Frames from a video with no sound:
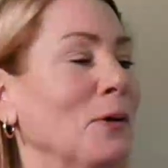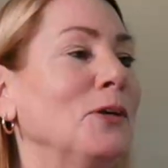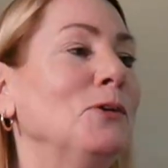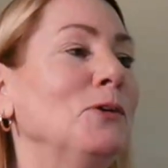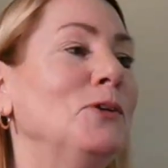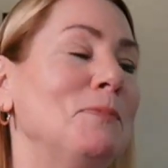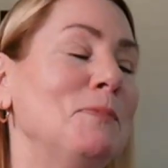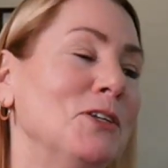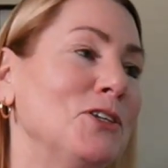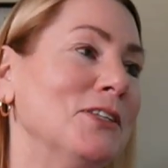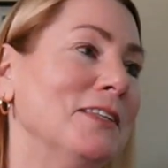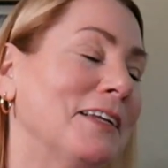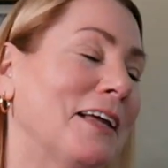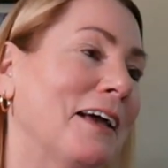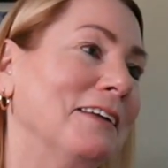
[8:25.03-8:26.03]
you did mention
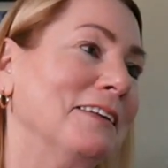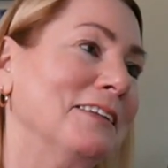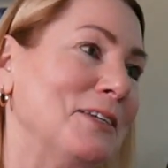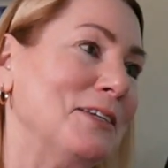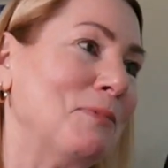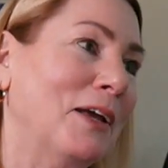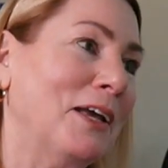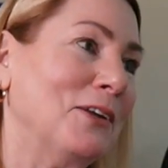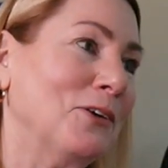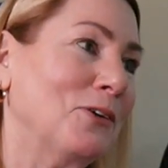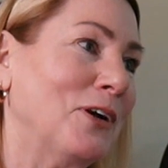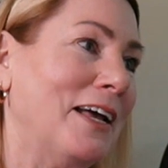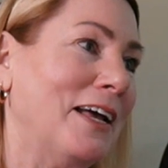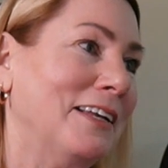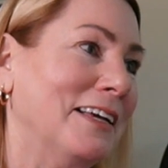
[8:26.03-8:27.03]
that I did my
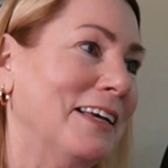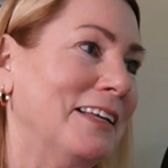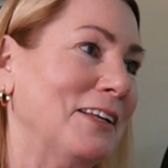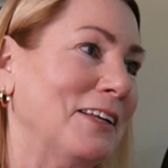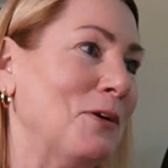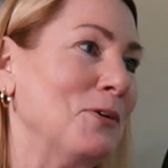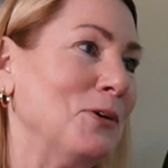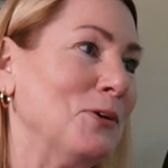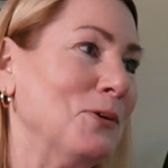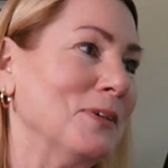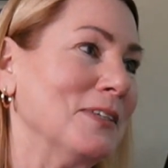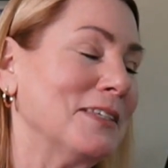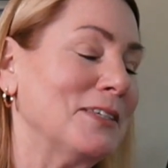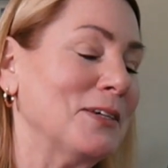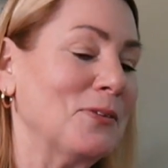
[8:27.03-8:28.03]
undergrad at
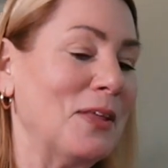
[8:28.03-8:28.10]
OU. So